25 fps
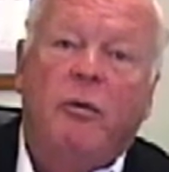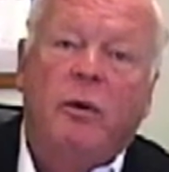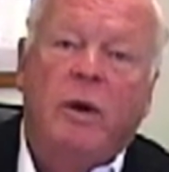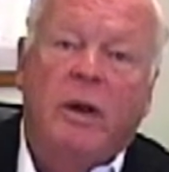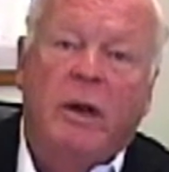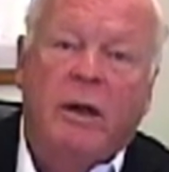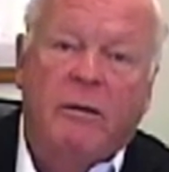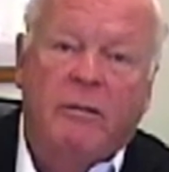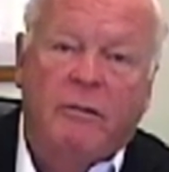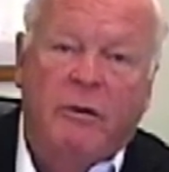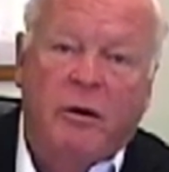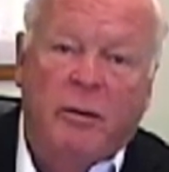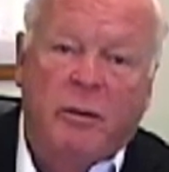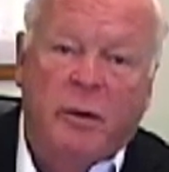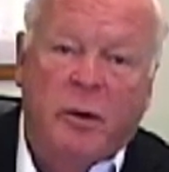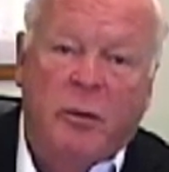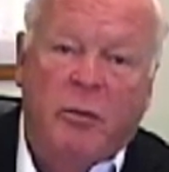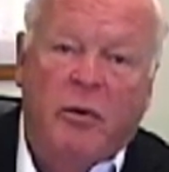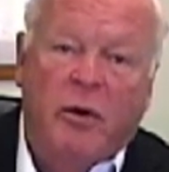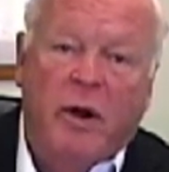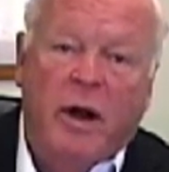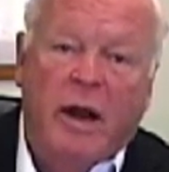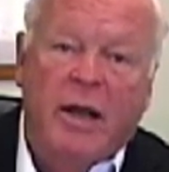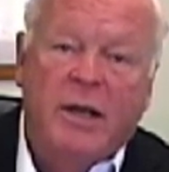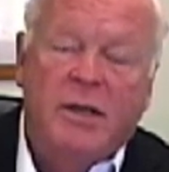reconfirm the
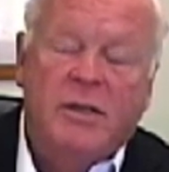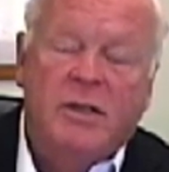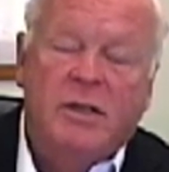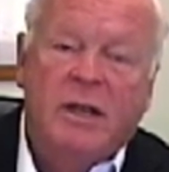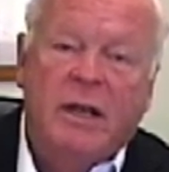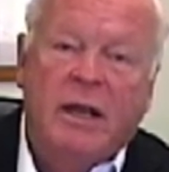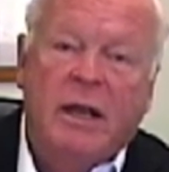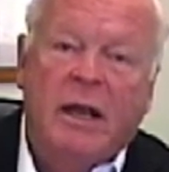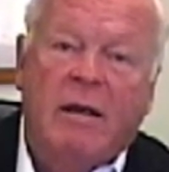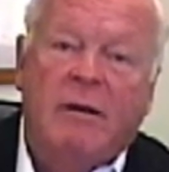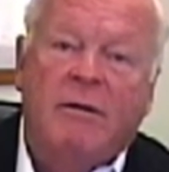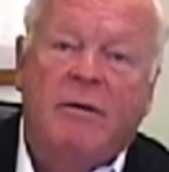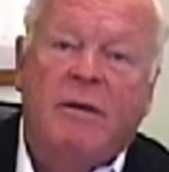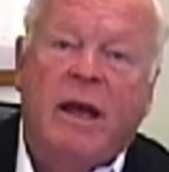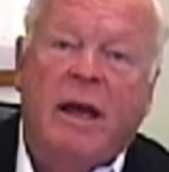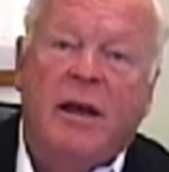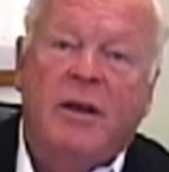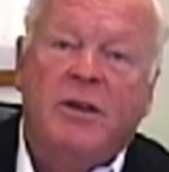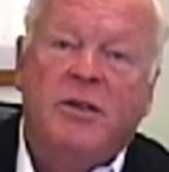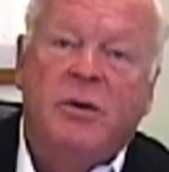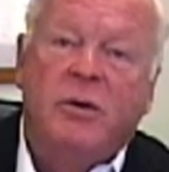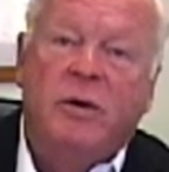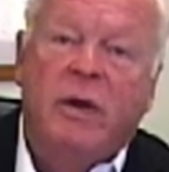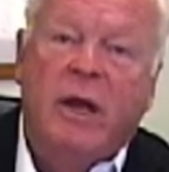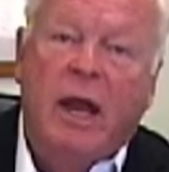price, and if that
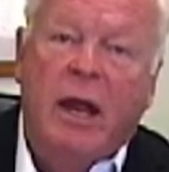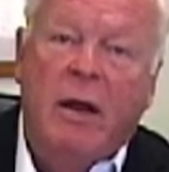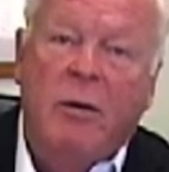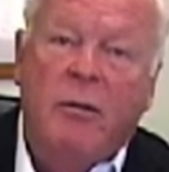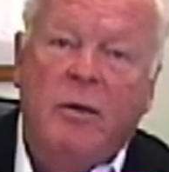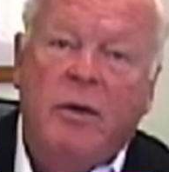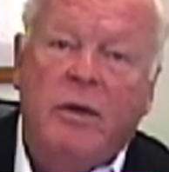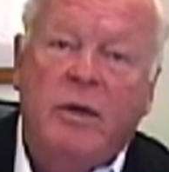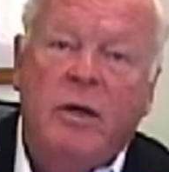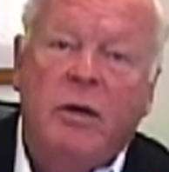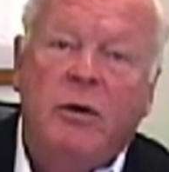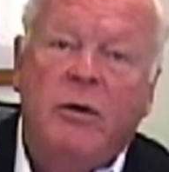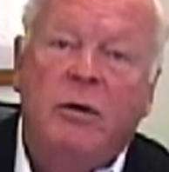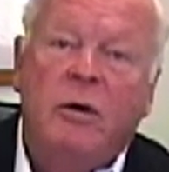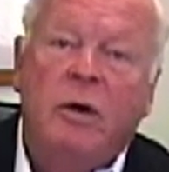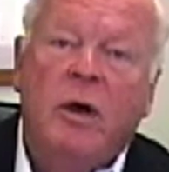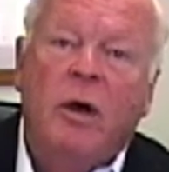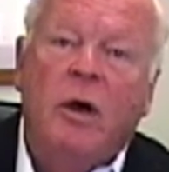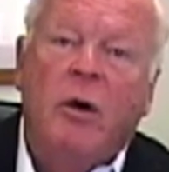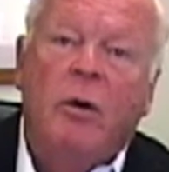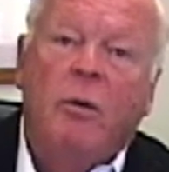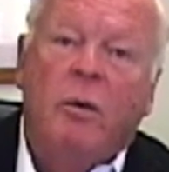is okay with you,